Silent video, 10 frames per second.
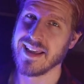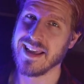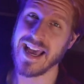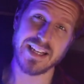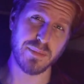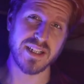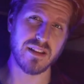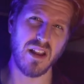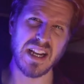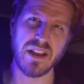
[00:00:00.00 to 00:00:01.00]
Animated
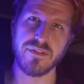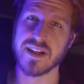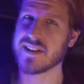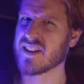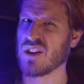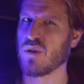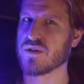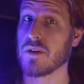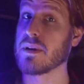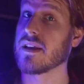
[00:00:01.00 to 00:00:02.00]
lighting effects can
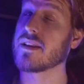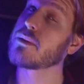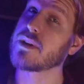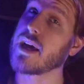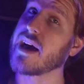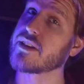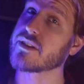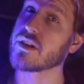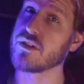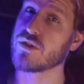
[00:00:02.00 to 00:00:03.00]
also be a little bit harder to
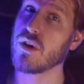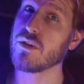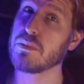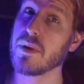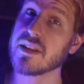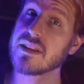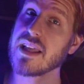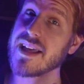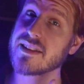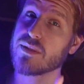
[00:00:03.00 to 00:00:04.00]
control, but
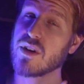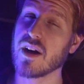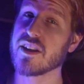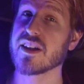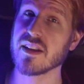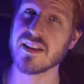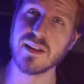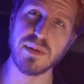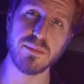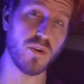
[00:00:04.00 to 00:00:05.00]
that's where I lean a little
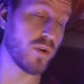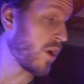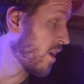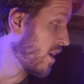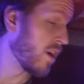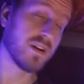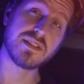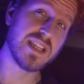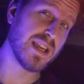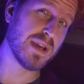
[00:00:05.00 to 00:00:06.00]
bit more on
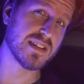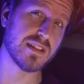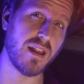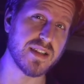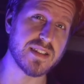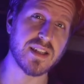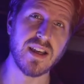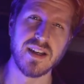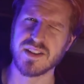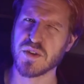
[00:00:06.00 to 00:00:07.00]
DMX lighting
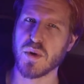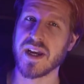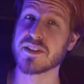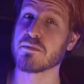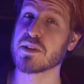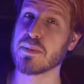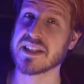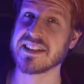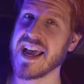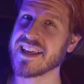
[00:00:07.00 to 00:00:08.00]
to create some
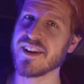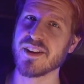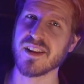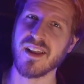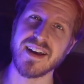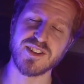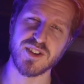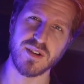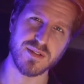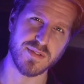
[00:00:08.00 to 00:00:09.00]
spectacular light
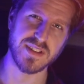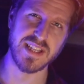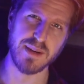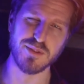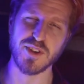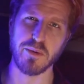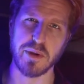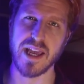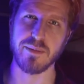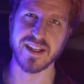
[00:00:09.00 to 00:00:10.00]
shows for tabletop
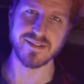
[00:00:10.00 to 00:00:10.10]
gaming.